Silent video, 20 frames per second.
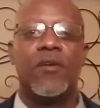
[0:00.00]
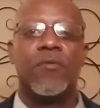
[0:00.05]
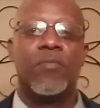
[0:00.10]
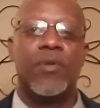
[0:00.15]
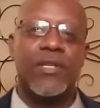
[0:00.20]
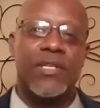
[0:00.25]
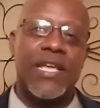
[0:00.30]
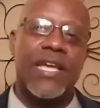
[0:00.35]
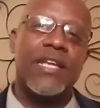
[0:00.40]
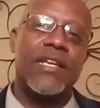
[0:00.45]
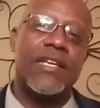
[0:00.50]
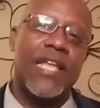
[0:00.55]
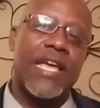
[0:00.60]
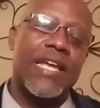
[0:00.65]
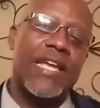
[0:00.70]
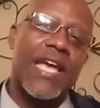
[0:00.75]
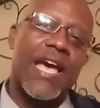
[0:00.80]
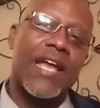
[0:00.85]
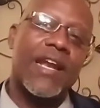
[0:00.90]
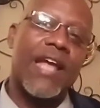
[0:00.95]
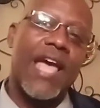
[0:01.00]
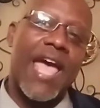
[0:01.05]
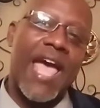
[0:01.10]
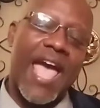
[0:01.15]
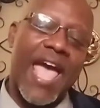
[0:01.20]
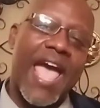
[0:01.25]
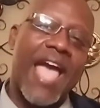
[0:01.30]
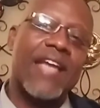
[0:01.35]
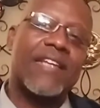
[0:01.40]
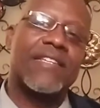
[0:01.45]
but they kind of
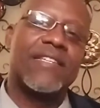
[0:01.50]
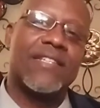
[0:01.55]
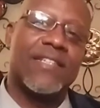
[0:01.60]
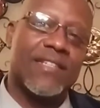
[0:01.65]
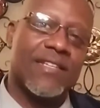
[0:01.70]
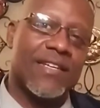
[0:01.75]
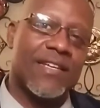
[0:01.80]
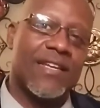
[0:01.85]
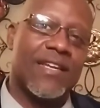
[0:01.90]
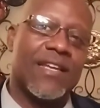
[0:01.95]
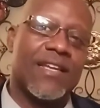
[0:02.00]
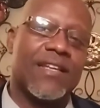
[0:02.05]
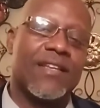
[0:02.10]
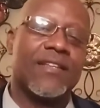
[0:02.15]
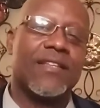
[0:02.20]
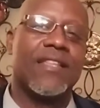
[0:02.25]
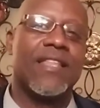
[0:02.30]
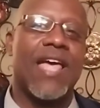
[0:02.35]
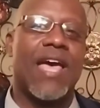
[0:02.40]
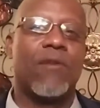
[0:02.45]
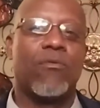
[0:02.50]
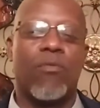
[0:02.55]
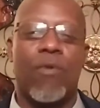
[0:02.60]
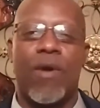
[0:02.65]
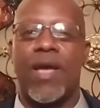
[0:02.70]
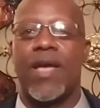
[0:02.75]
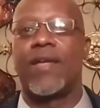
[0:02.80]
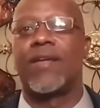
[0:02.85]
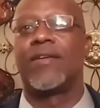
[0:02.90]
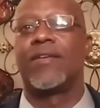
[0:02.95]
act that
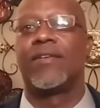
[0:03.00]
way.